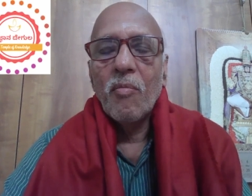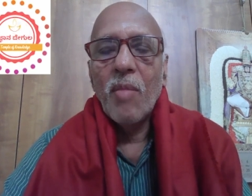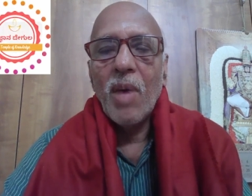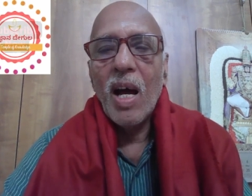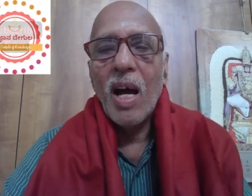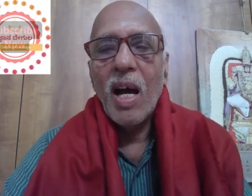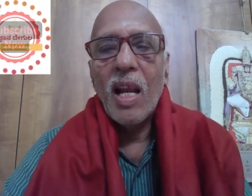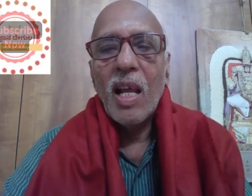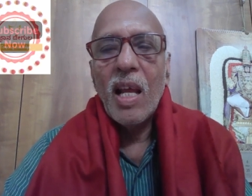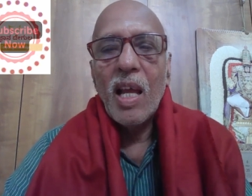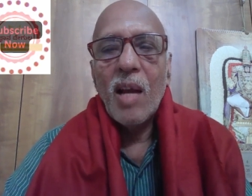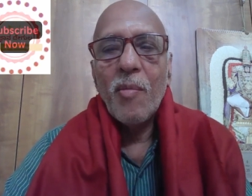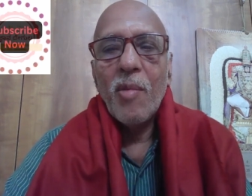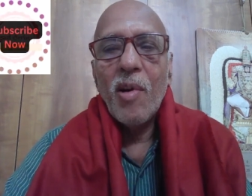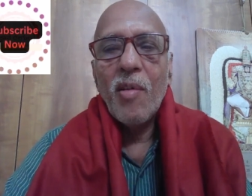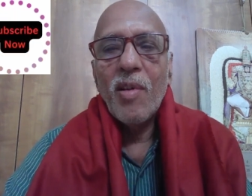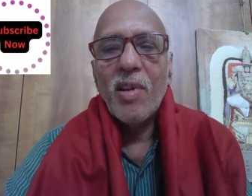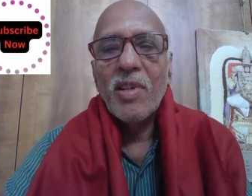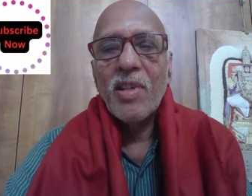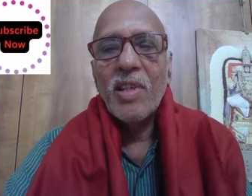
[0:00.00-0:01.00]
Mahalaya
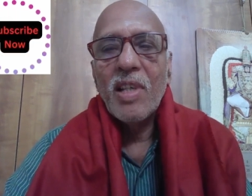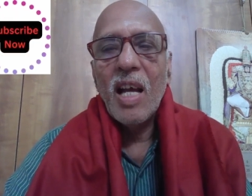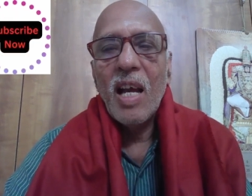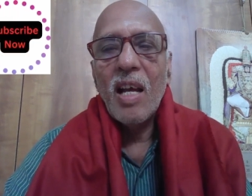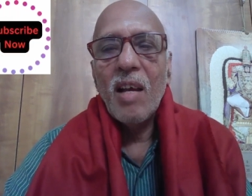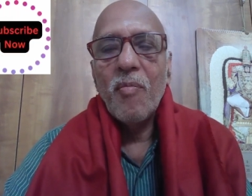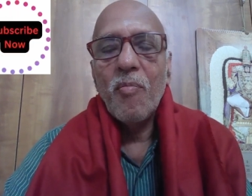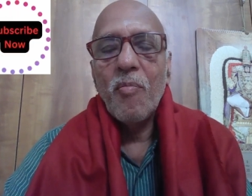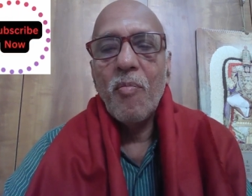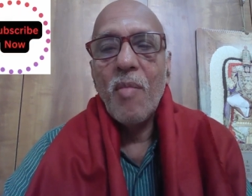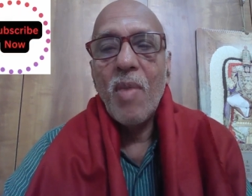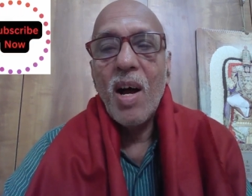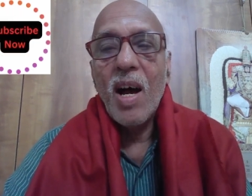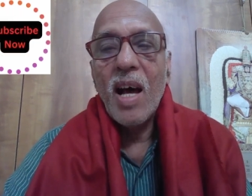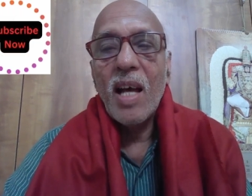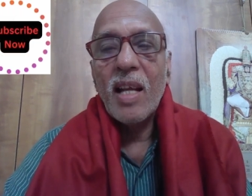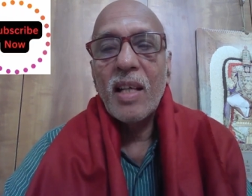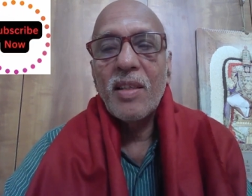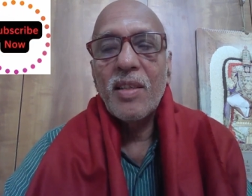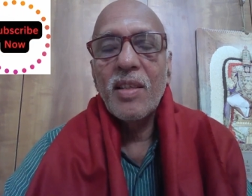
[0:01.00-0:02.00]
Amavasya
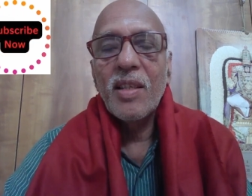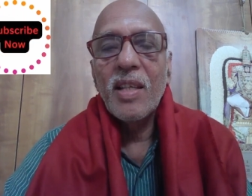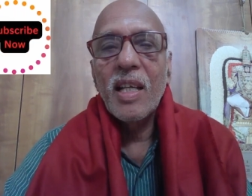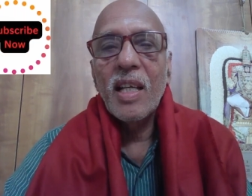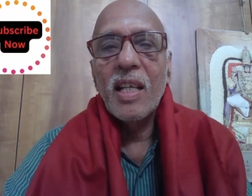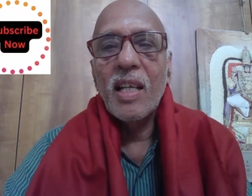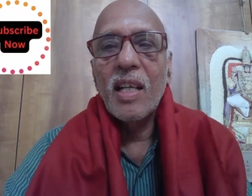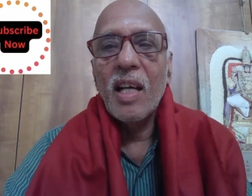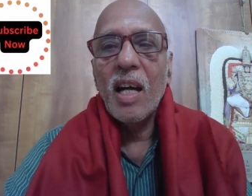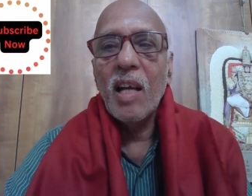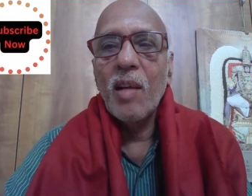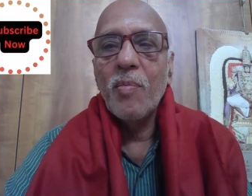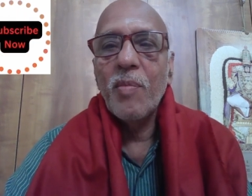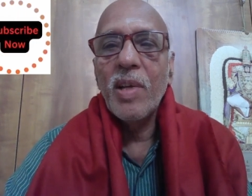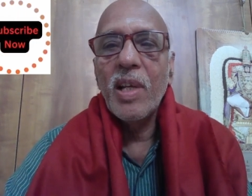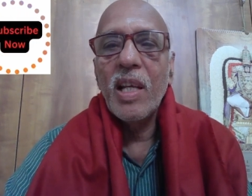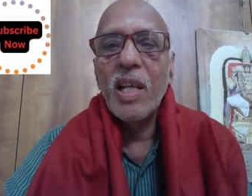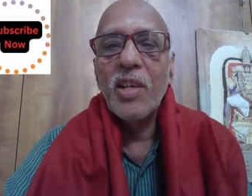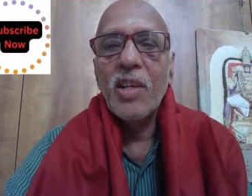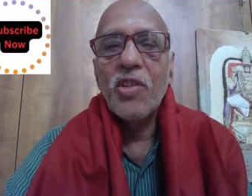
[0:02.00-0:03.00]
marks the
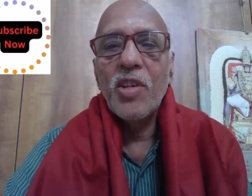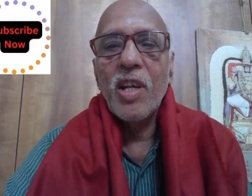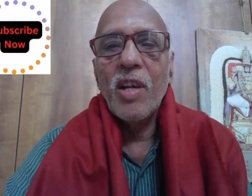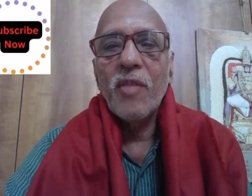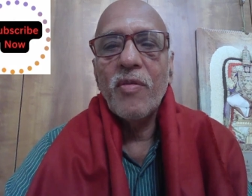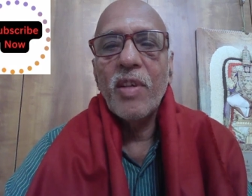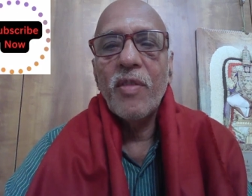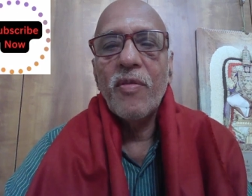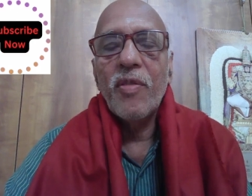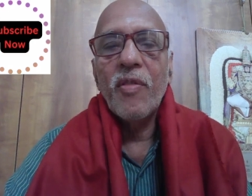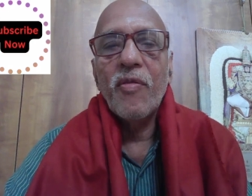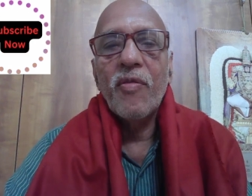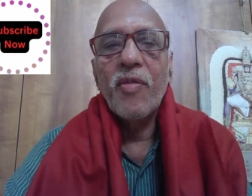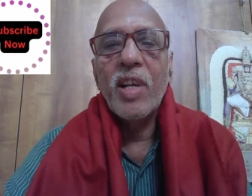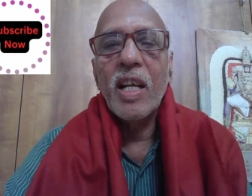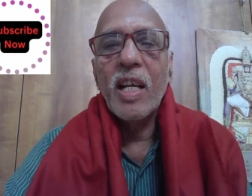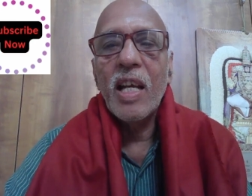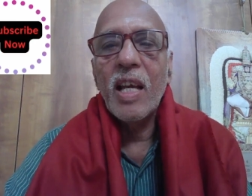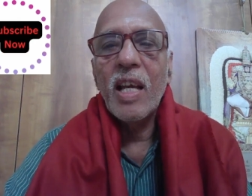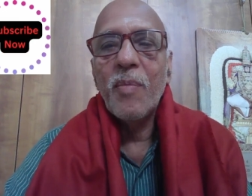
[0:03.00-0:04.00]
culmination of the
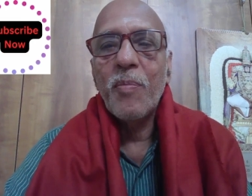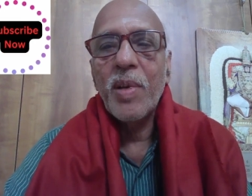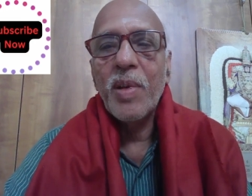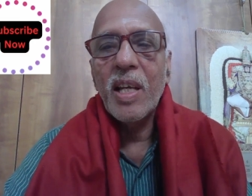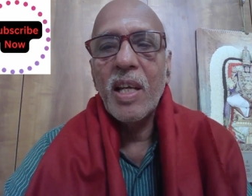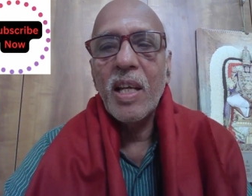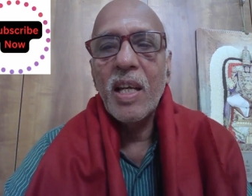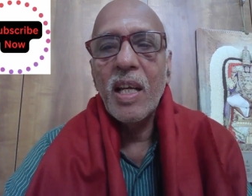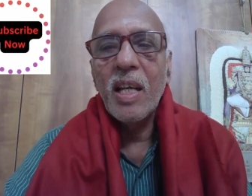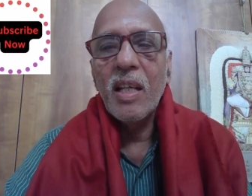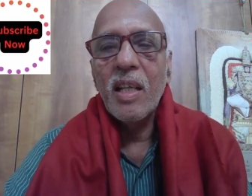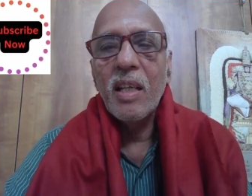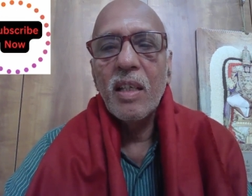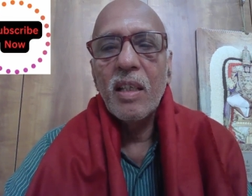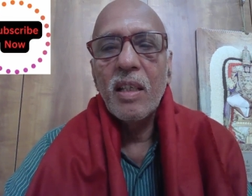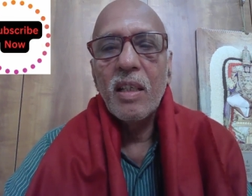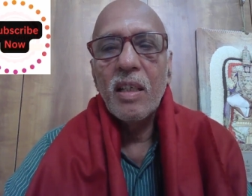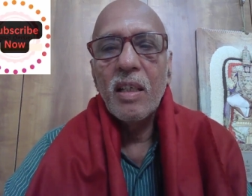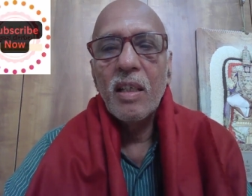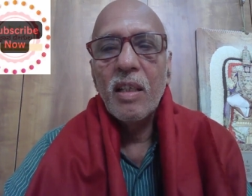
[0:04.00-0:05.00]
15 day period
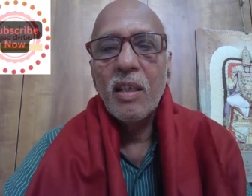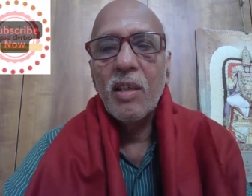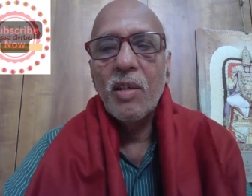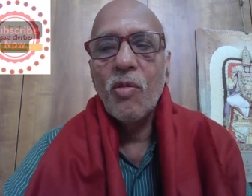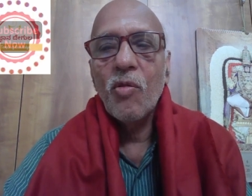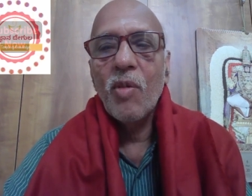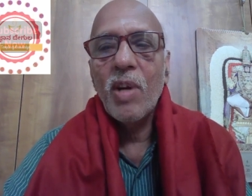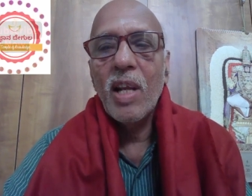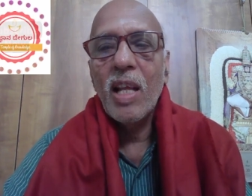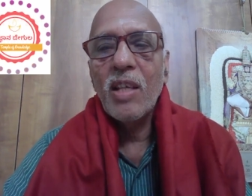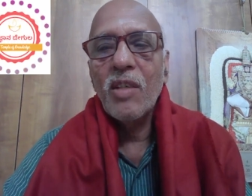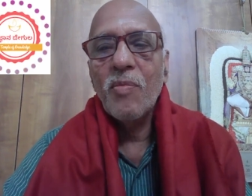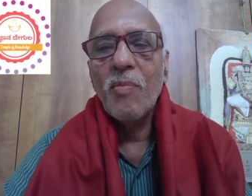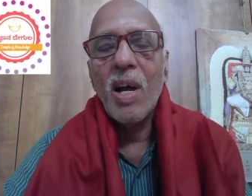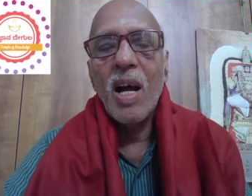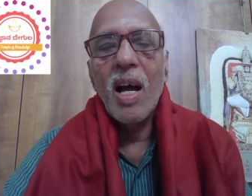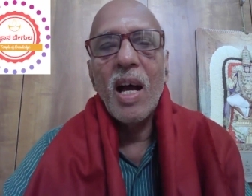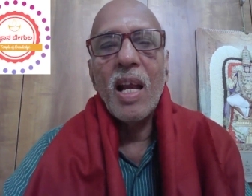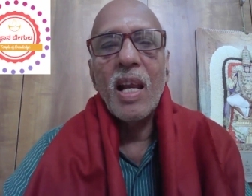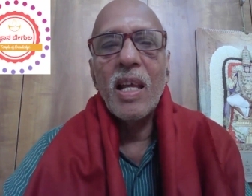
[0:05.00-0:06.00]
known as
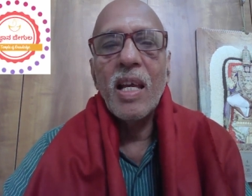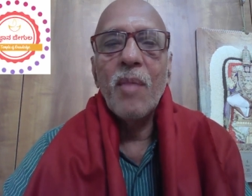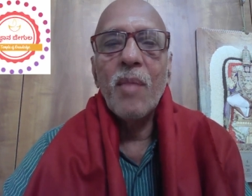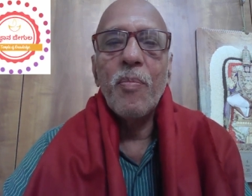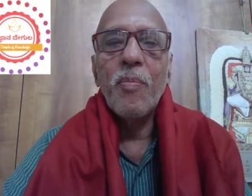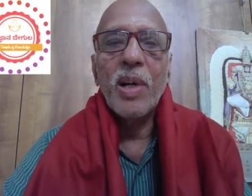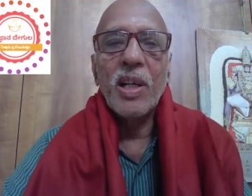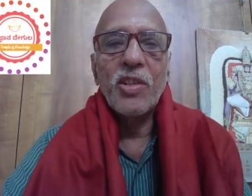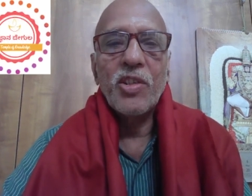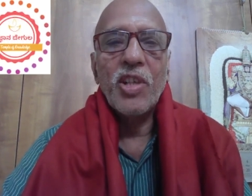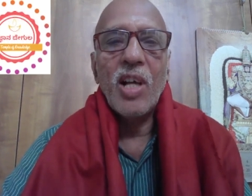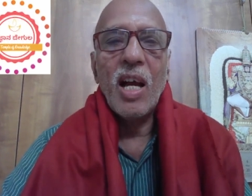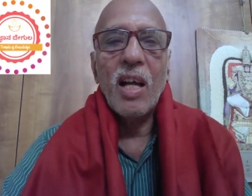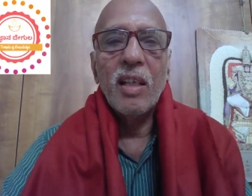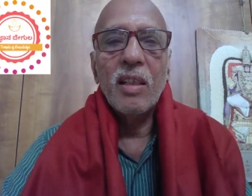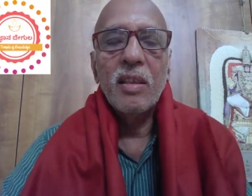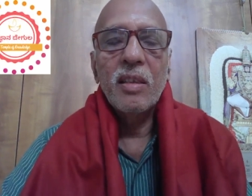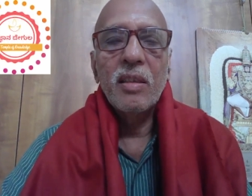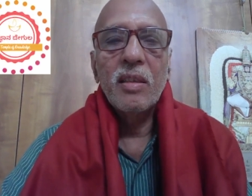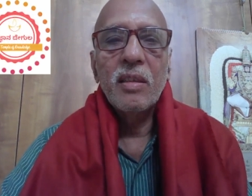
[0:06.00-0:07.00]
Mahalaya Paksha.
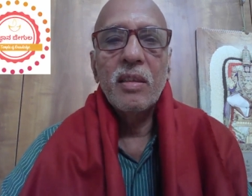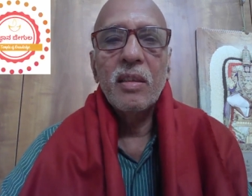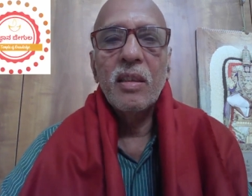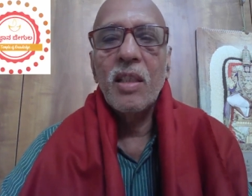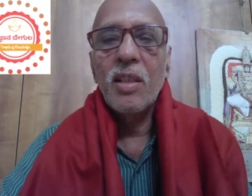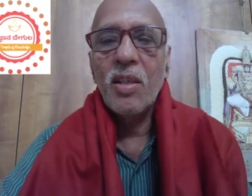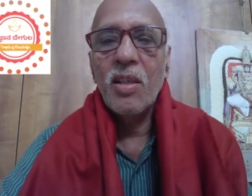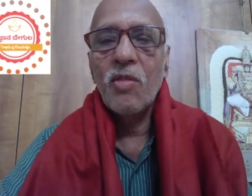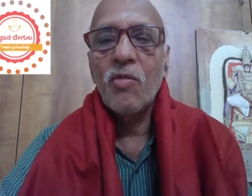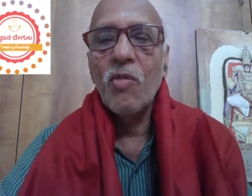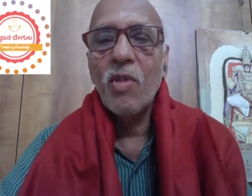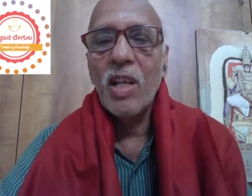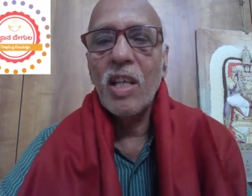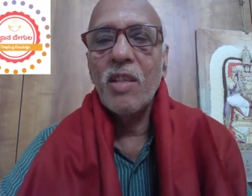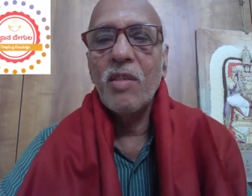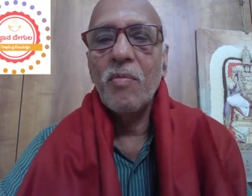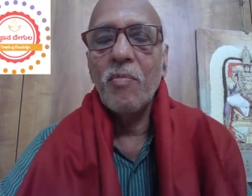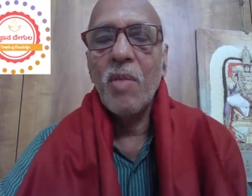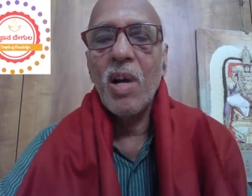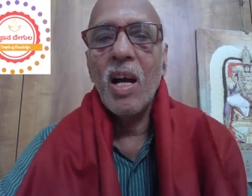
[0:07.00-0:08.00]
This is known
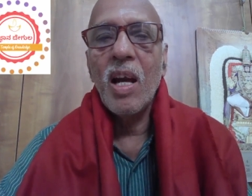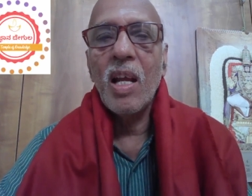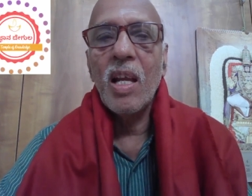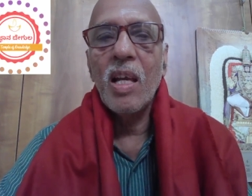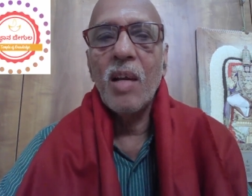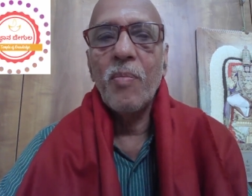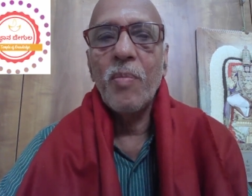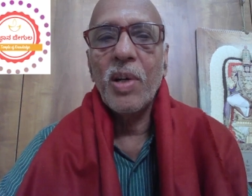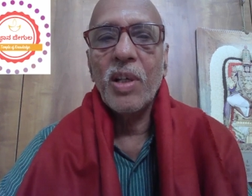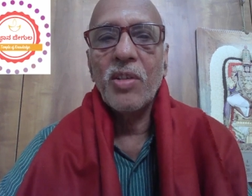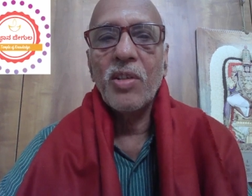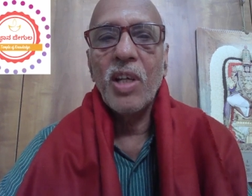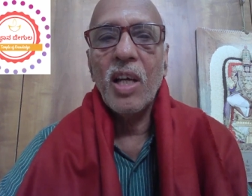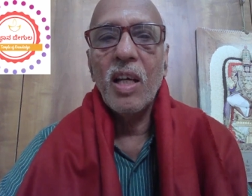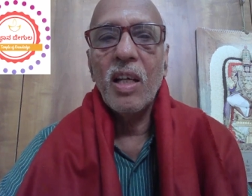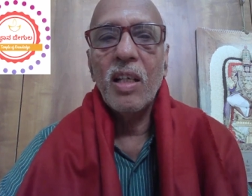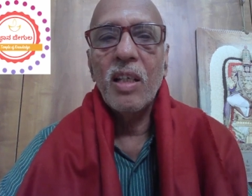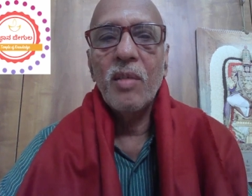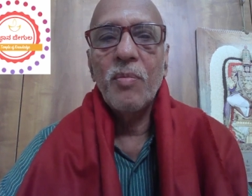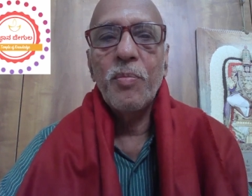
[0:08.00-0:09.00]
as Mahalaya
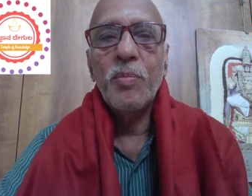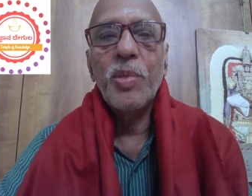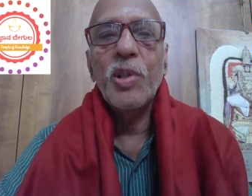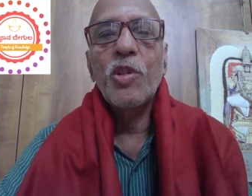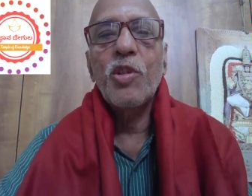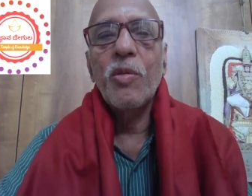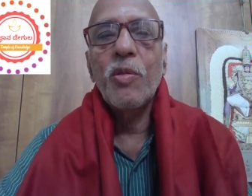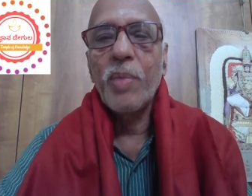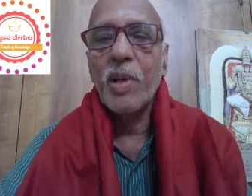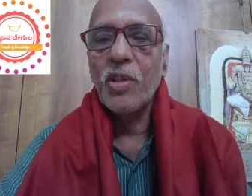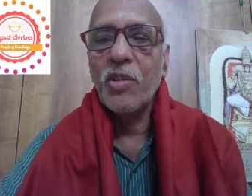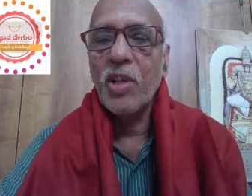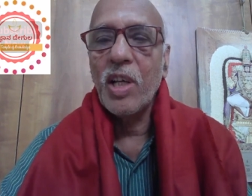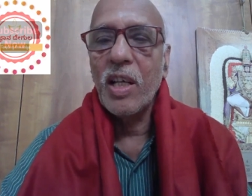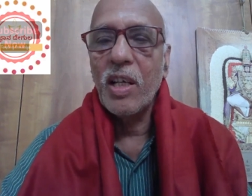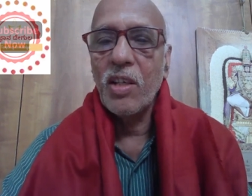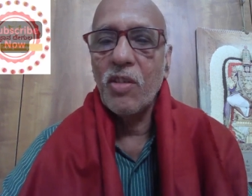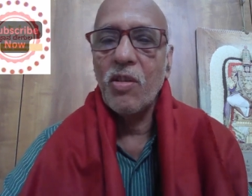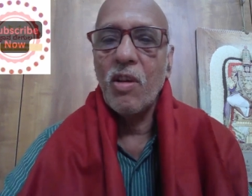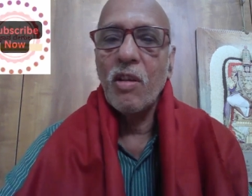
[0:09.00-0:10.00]
Paksha. Pitru
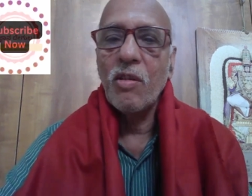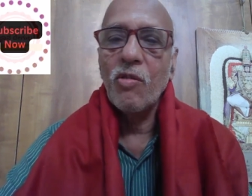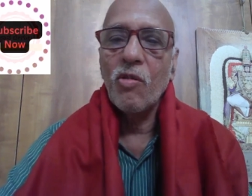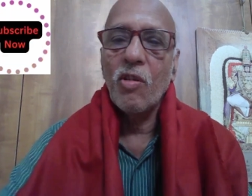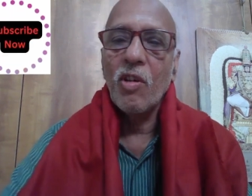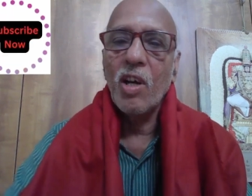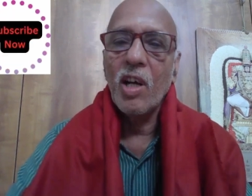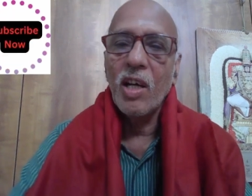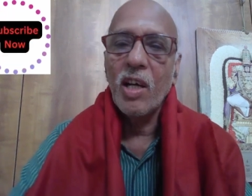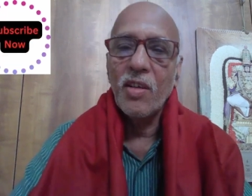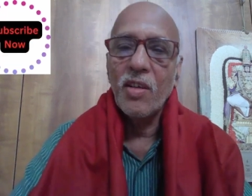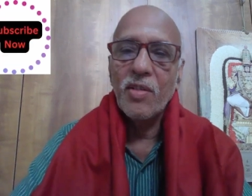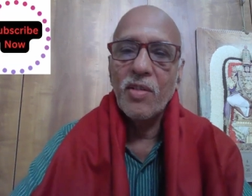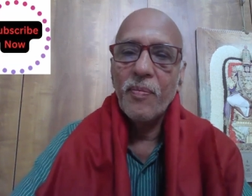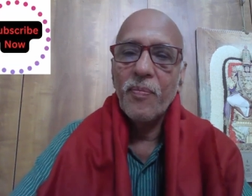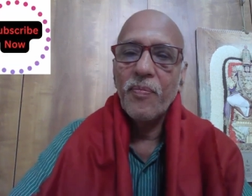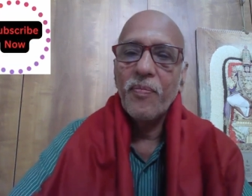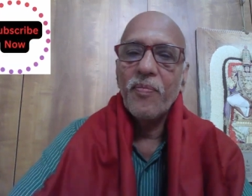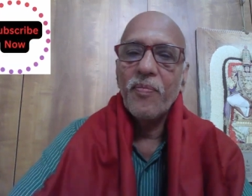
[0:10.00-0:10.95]
Paksha it is also called as.